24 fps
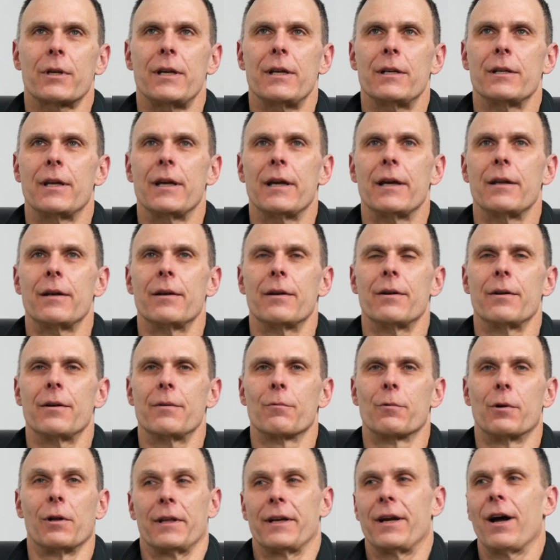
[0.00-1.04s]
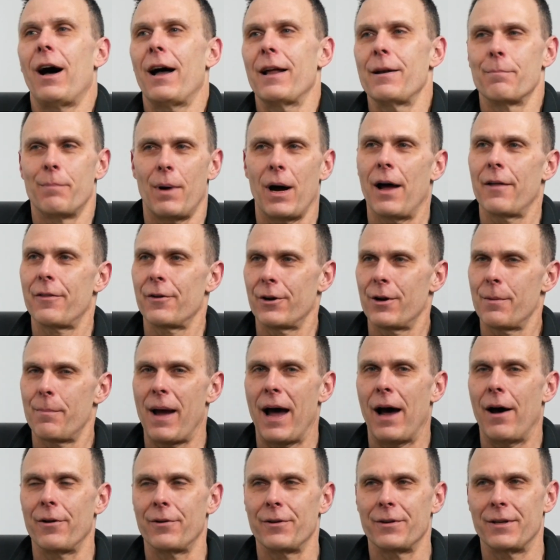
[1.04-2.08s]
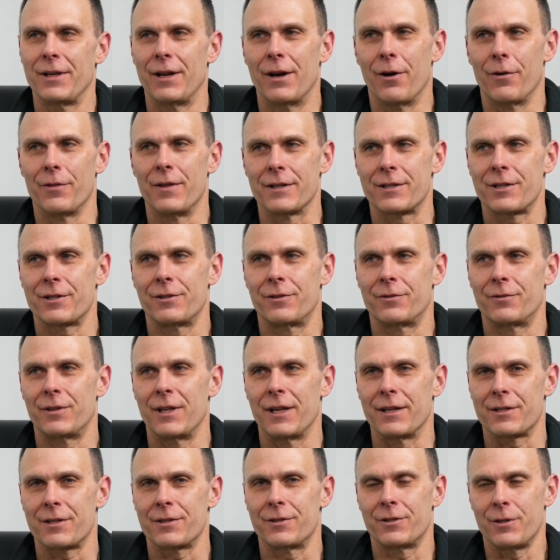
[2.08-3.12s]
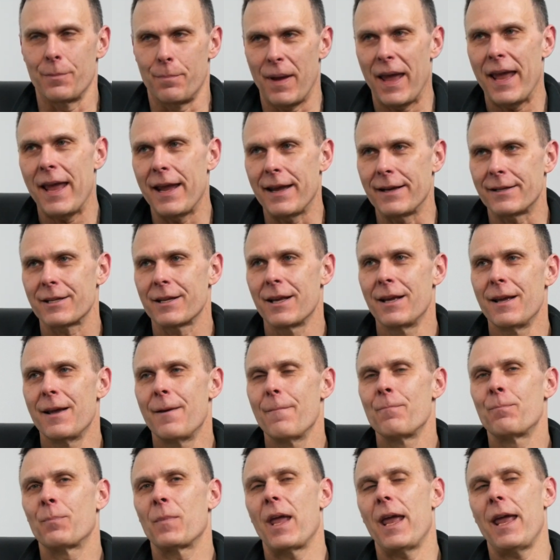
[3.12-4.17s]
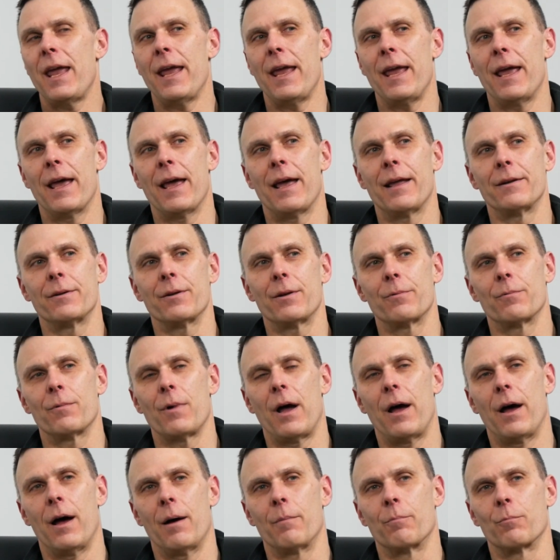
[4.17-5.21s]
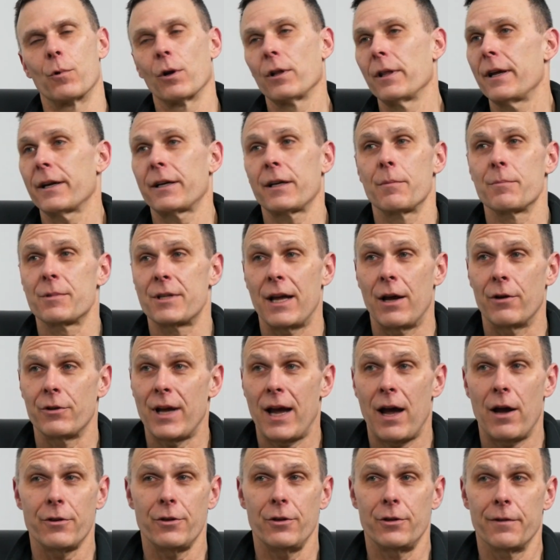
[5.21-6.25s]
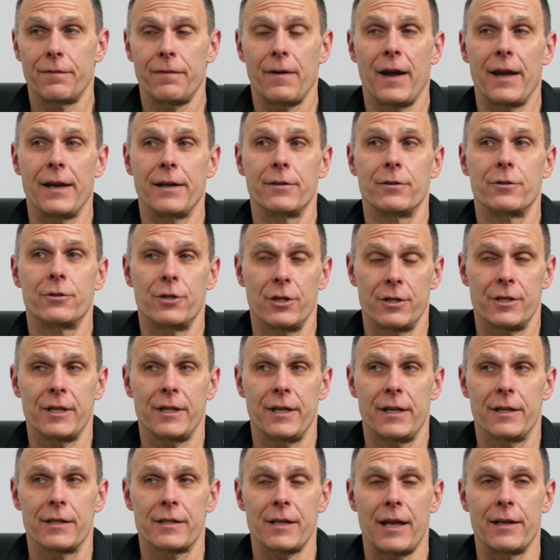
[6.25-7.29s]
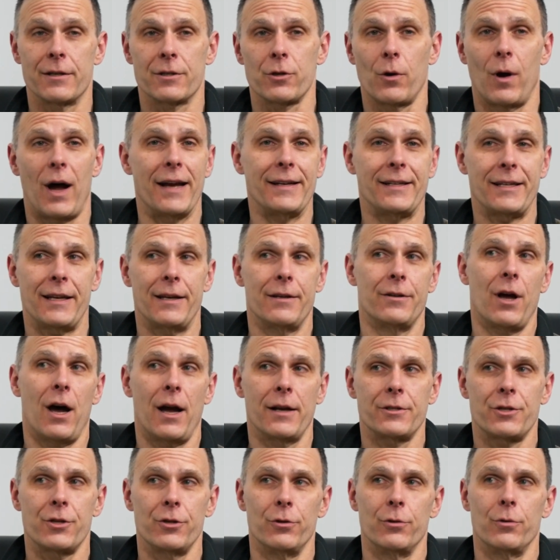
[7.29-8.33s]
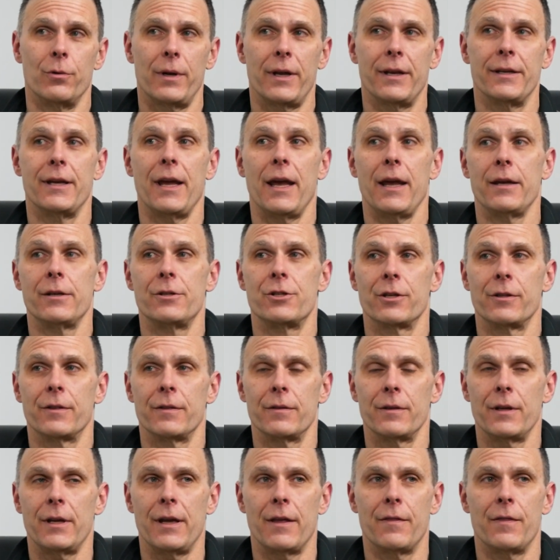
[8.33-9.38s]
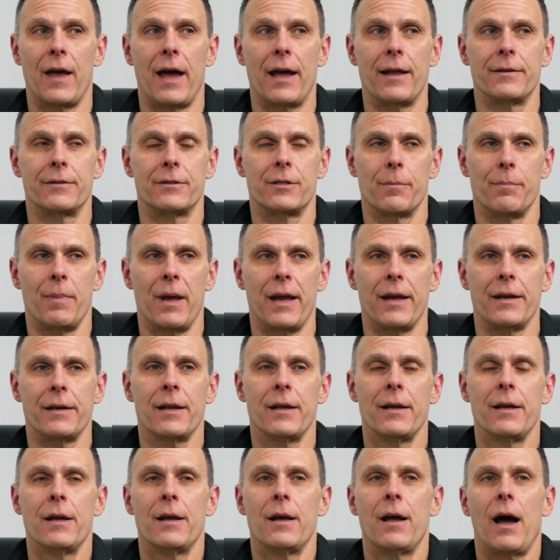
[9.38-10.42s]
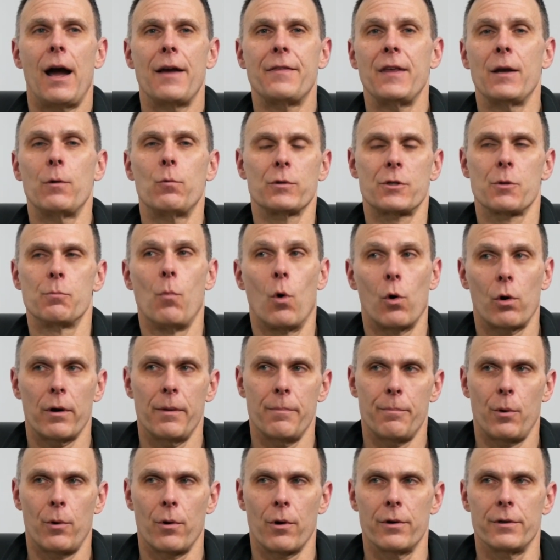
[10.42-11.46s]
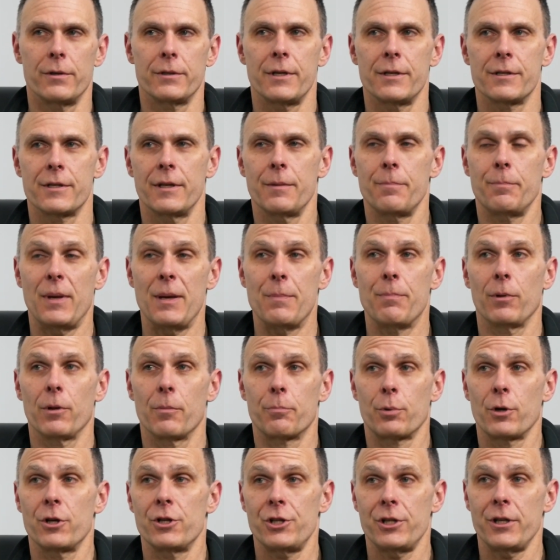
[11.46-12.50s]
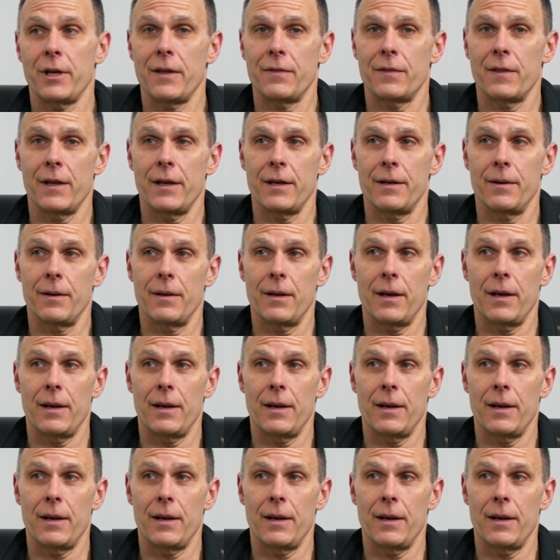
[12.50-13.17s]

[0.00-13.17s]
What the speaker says: can get really hot and bothered about, this debate. And really, it comes down to how you define disease. And so I tend not to engage in that debate. I think what's more important is that people appreciate that